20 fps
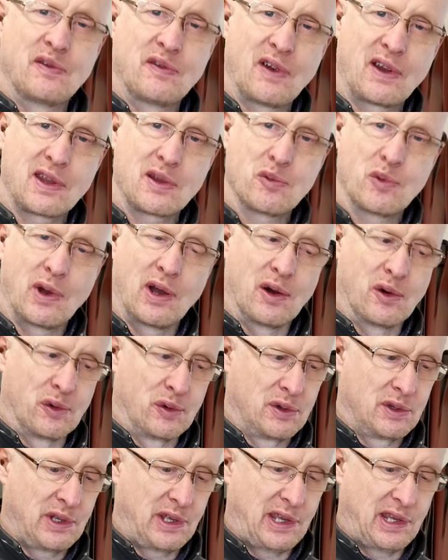very well
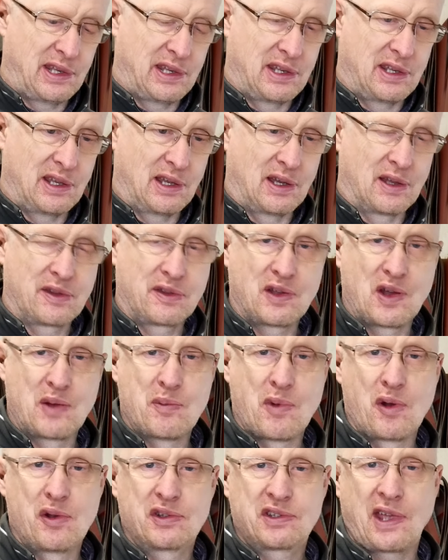in
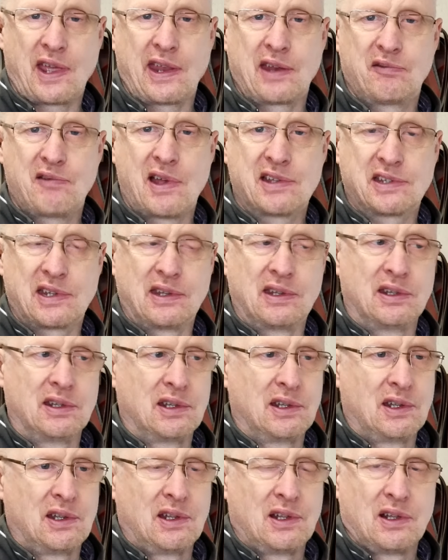thermosetting resin,
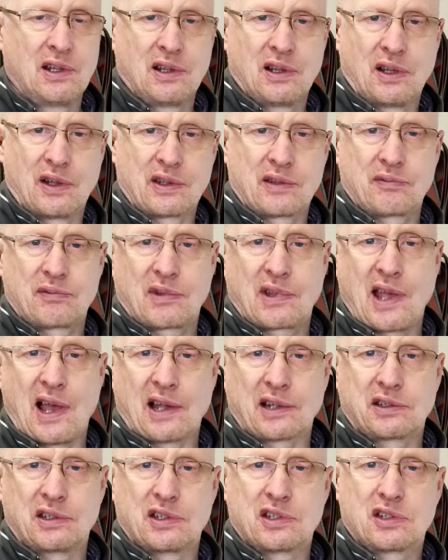like
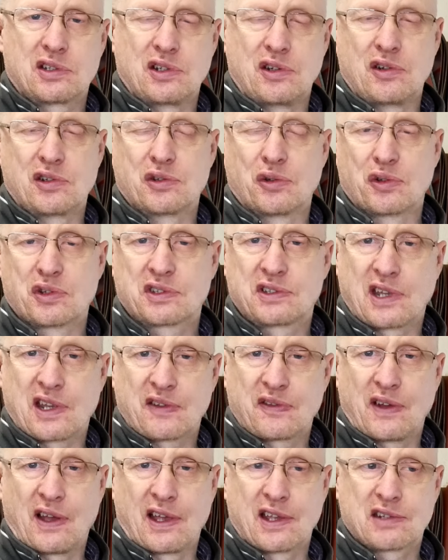cactus juice or
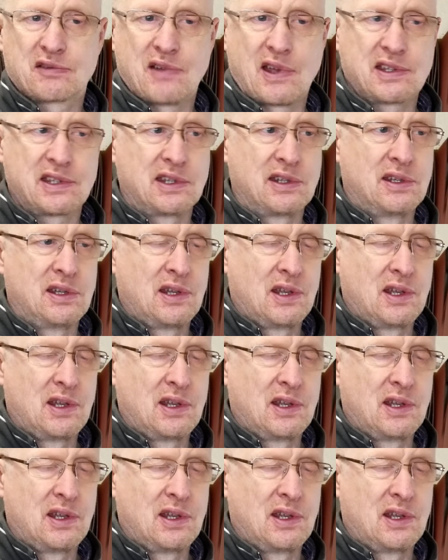stickfast resin.